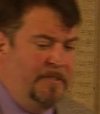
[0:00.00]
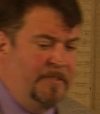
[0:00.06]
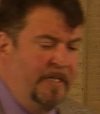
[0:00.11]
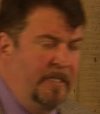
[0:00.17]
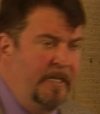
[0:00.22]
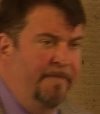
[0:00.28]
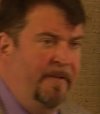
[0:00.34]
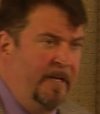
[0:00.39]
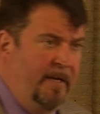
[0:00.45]

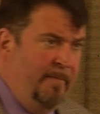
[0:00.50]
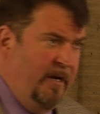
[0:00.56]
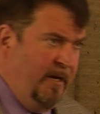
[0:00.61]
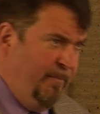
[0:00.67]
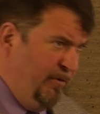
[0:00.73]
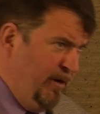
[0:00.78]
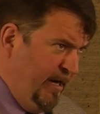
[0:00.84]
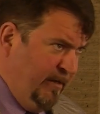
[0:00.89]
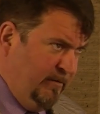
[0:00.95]
significant amount
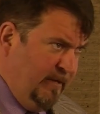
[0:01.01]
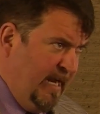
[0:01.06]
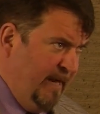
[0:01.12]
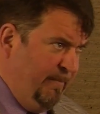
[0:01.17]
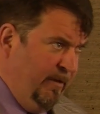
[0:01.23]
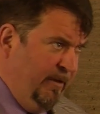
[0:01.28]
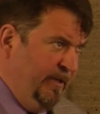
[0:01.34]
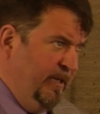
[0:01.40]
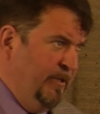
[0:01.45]
of product
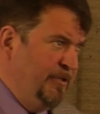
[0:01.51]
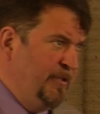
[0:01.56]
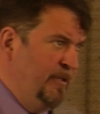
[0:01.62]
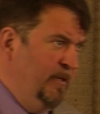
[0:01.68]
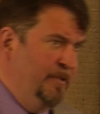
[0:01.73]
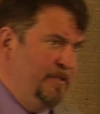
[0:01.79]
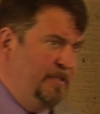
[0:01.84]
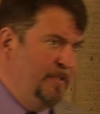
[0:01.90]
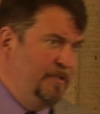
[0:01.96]
liability
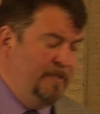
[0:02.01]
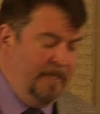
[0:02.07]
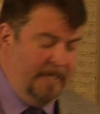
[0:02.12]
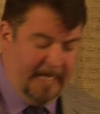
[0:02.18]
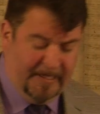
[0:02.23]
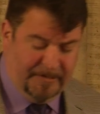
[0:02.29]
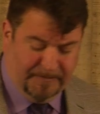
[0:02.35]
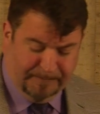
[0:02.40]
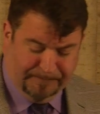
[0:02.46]
insurance just in
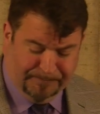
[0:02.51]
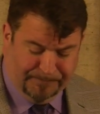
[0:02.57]
case.